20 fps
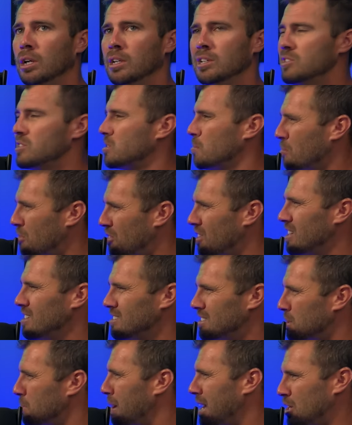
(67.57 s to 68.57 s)
some things
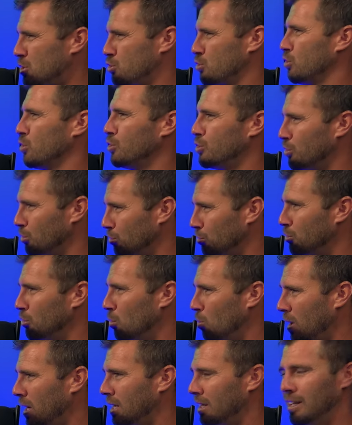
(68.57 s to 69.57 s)
to make sure you're
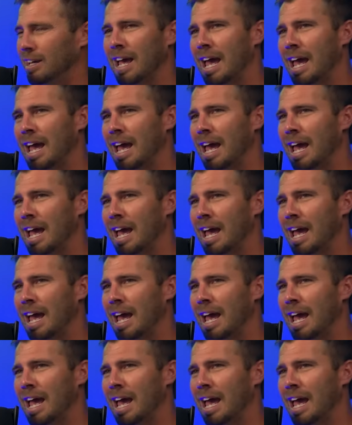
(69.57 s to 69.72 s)
doing